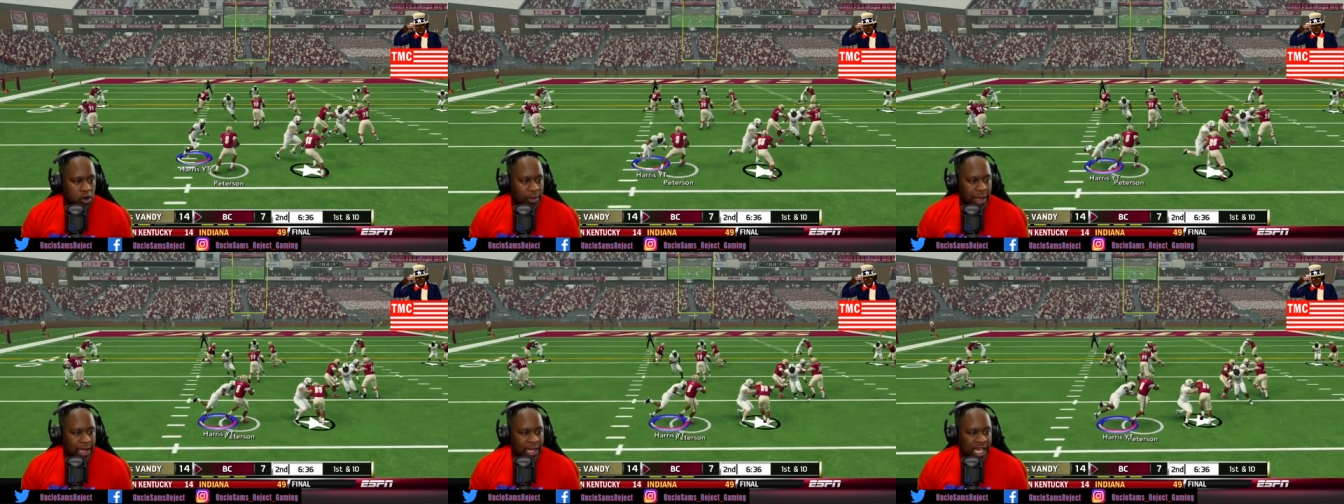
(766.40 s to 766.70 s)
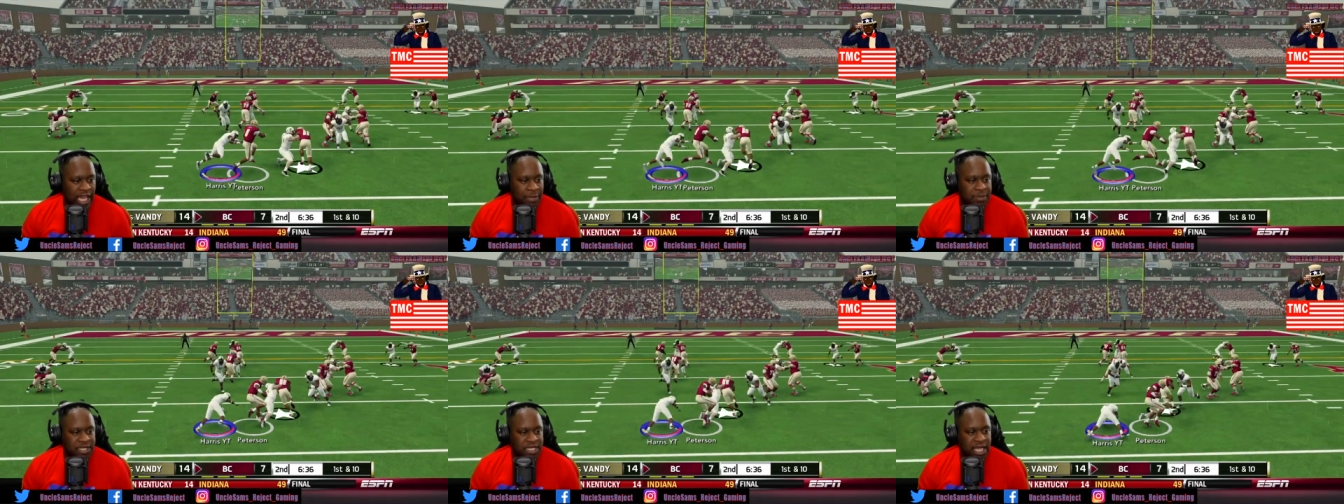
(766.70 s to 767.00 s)

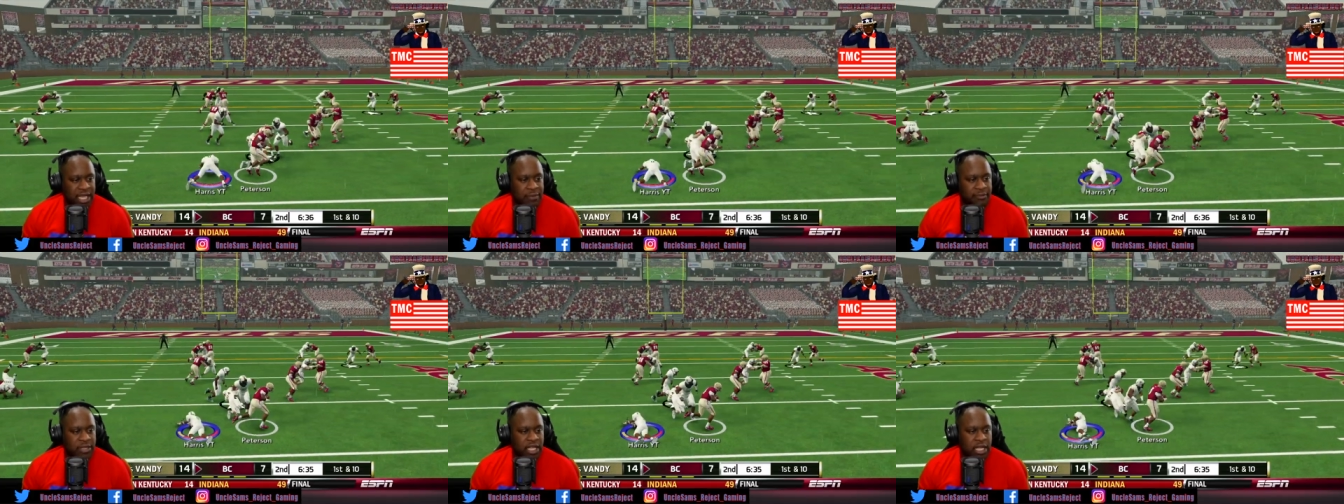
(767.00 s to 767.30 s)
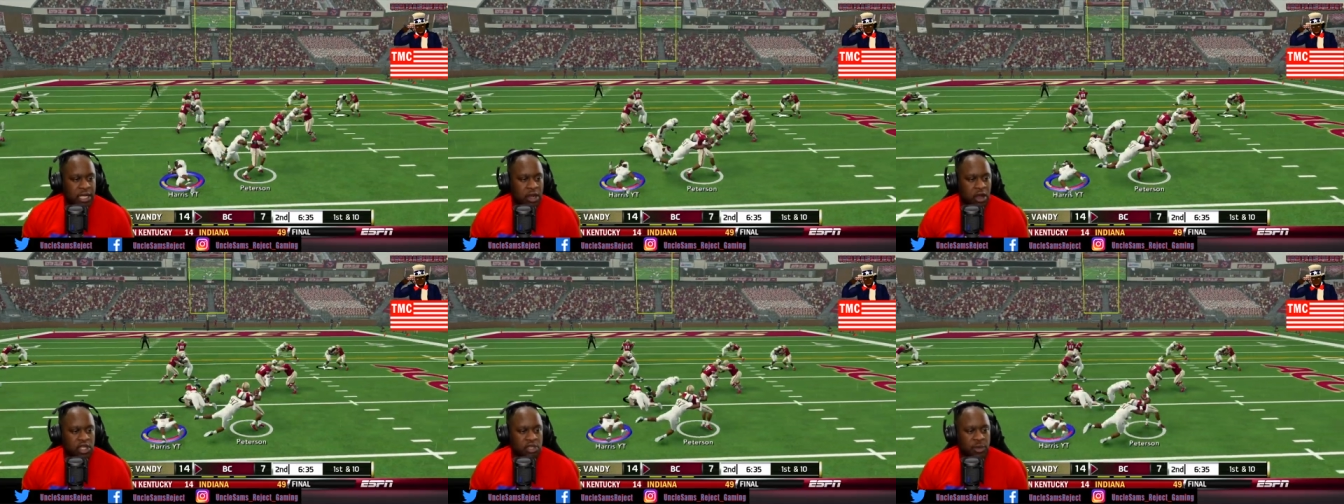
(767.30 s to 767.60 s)
Quarterback keeps
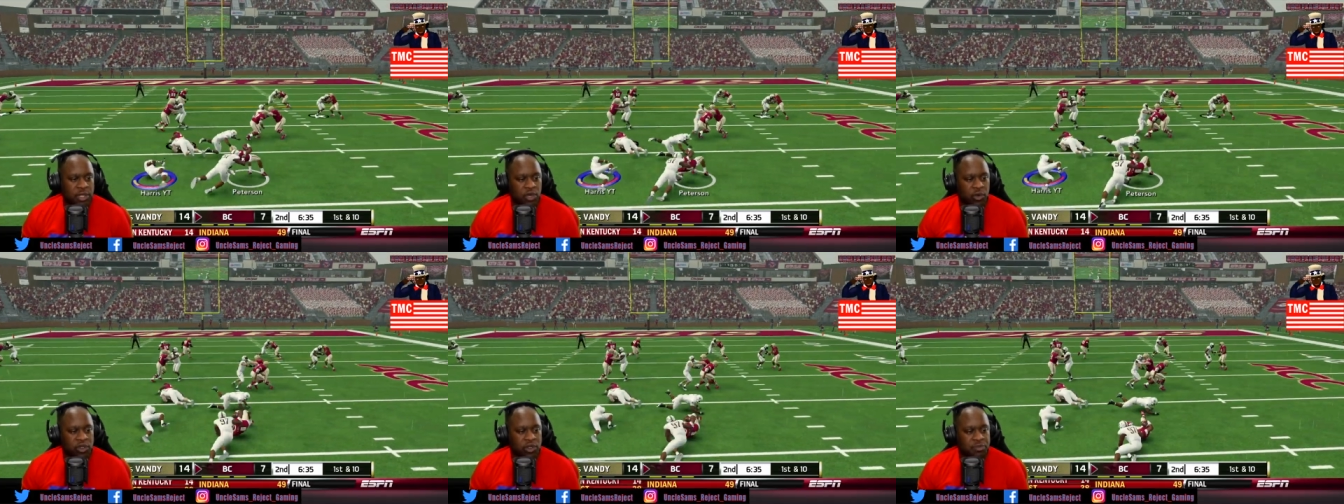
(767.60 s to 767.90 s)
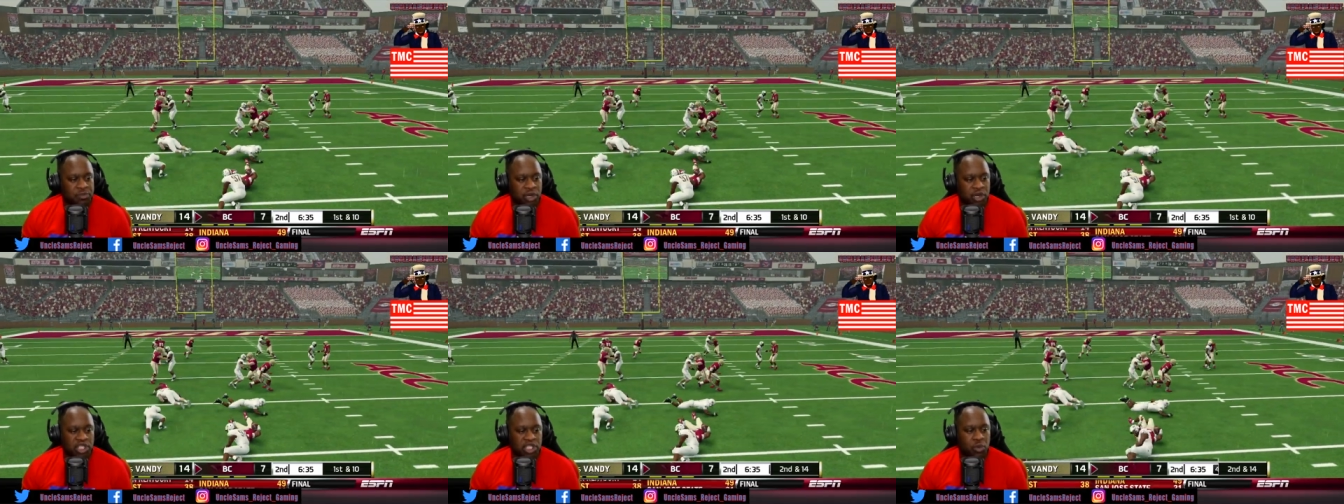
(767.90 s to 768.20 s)
it, and all we do
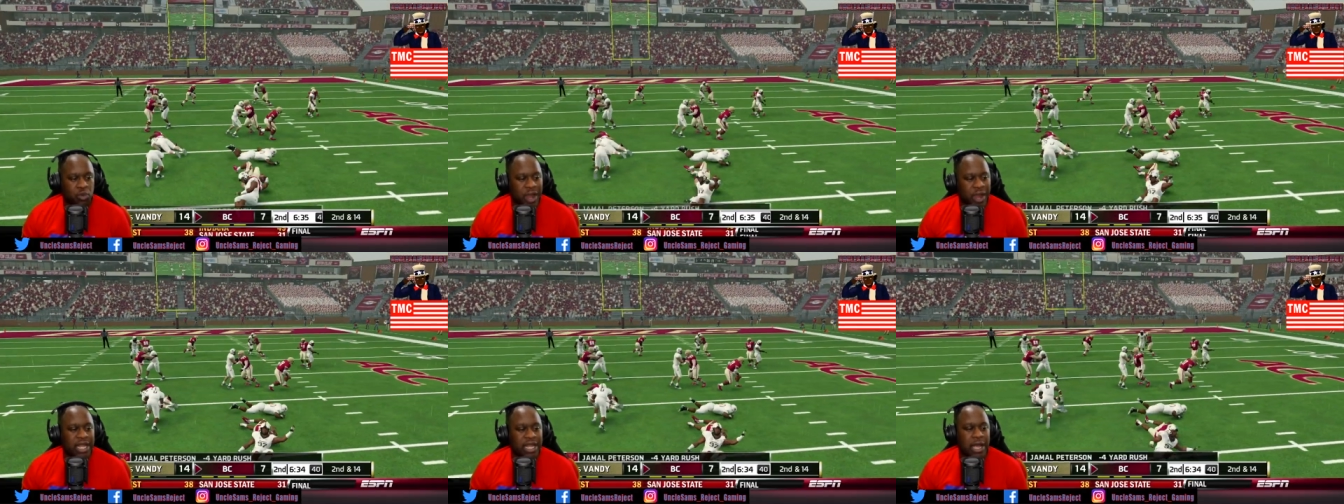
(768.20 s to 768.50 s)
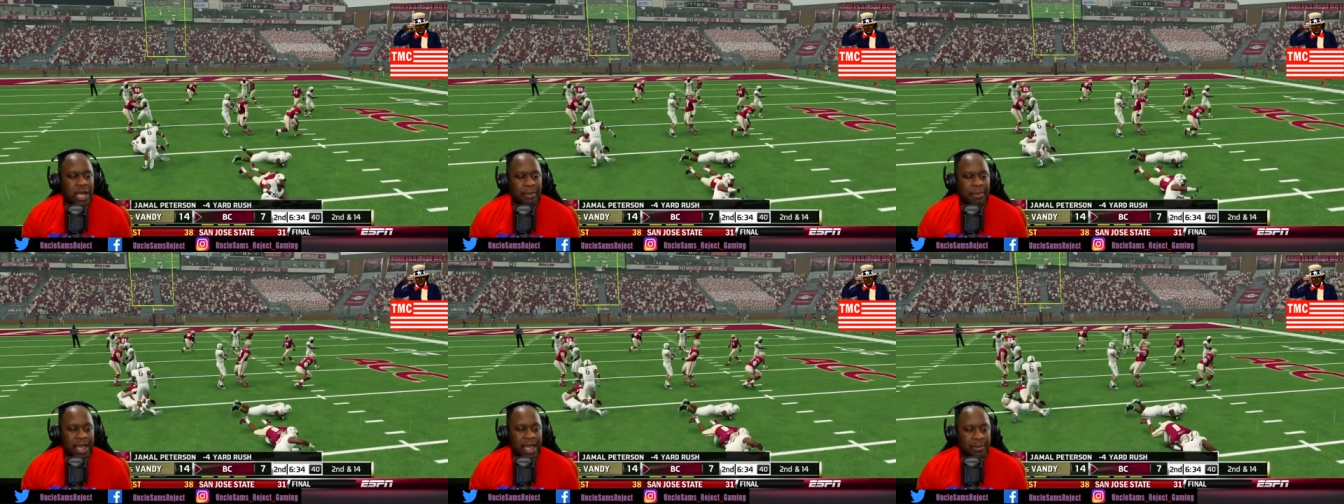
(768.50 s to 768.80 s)
is push him way
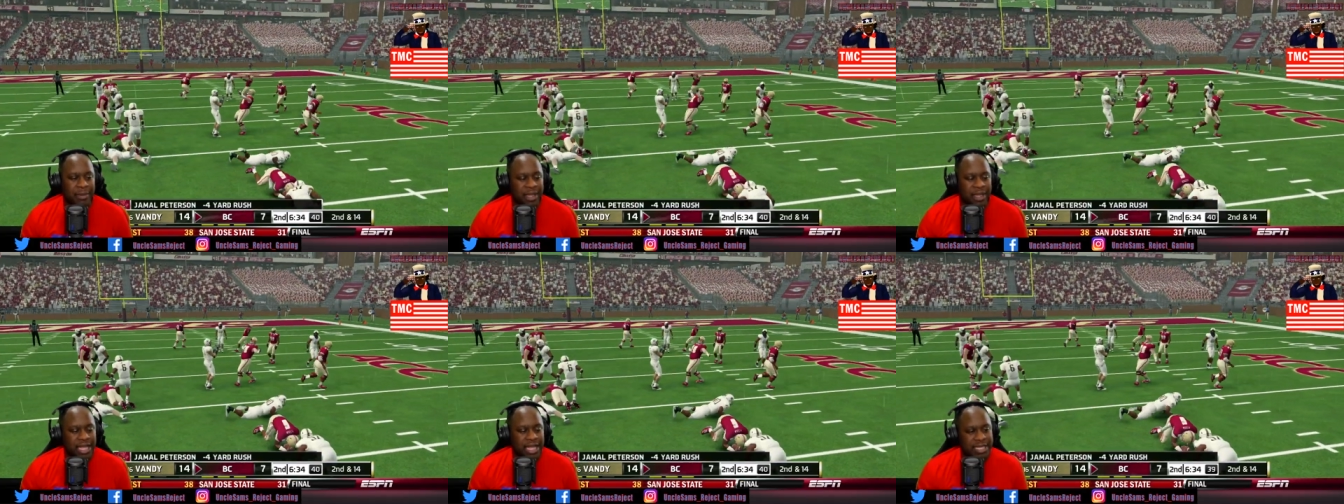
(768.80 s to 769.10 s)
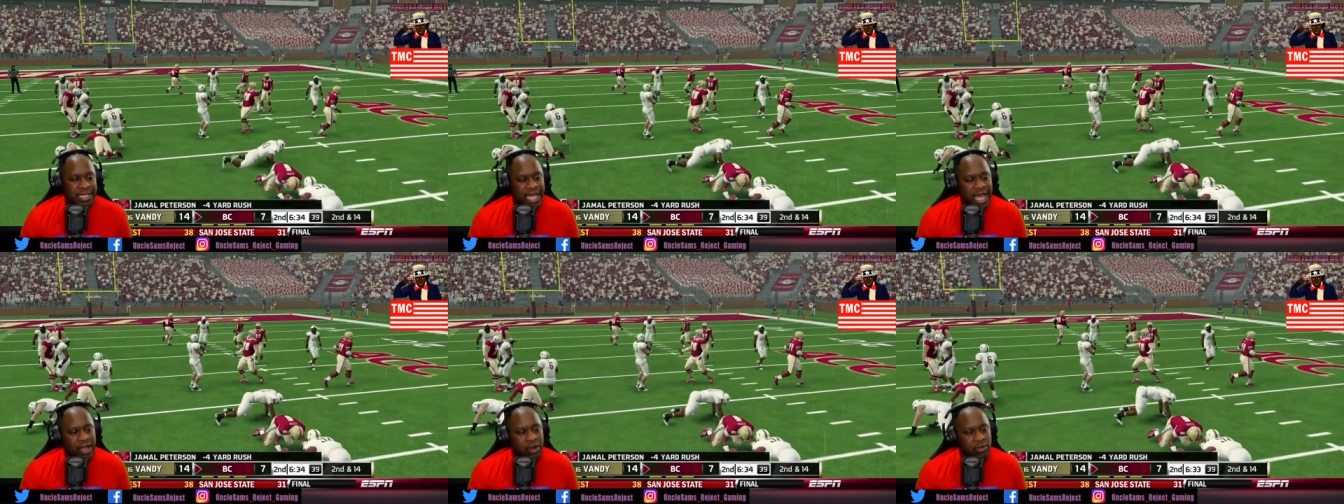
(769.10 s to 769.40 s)
to come back and make that